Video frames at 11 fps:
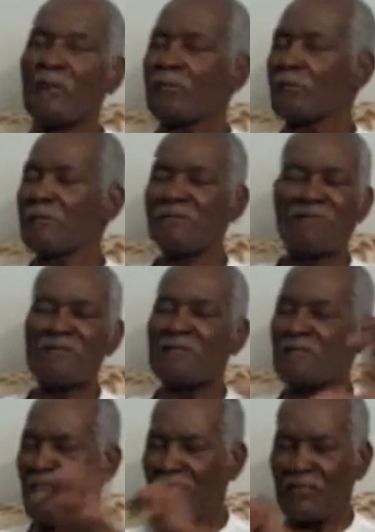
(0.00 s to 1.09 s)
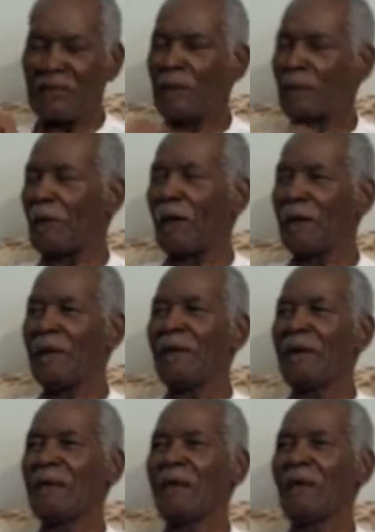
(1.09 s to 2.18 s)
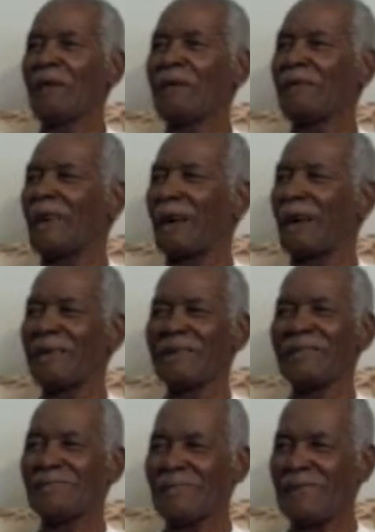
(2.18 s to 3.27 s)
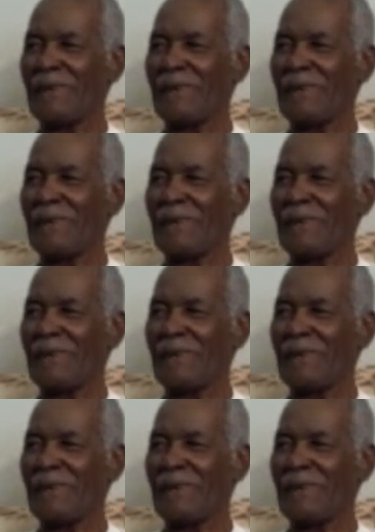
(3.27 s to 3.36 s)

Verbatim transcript: Wow, you see all over, all over the yeah, the town.